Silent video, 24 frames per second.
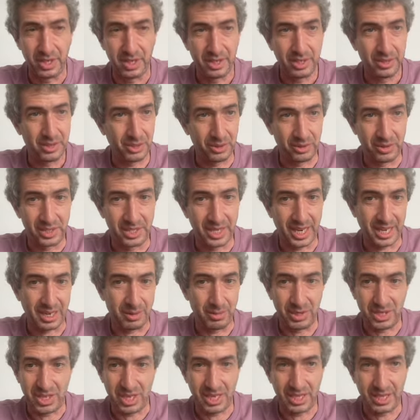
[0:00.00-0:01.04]
So the
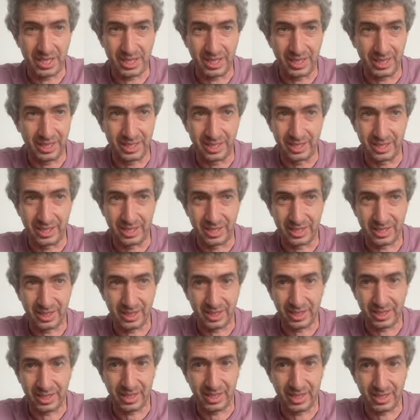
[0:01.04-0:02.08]
documentation is
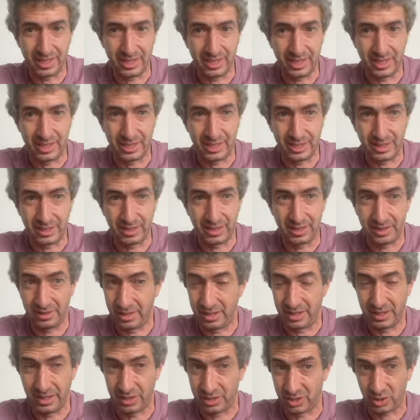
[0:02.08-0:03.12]

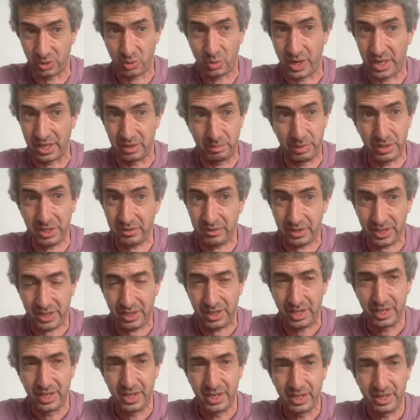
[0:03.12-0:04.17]
there's quite a bit of it,
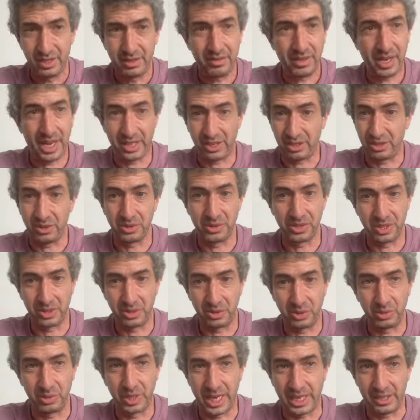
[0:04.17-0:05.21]
and it goes into
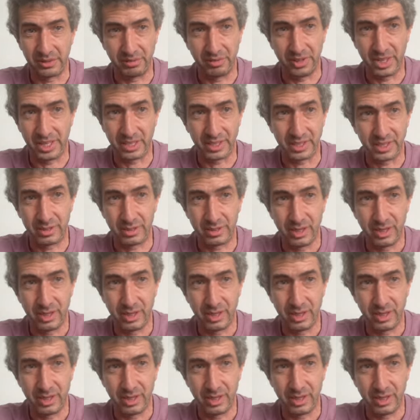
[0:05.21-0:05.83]
a lot of things.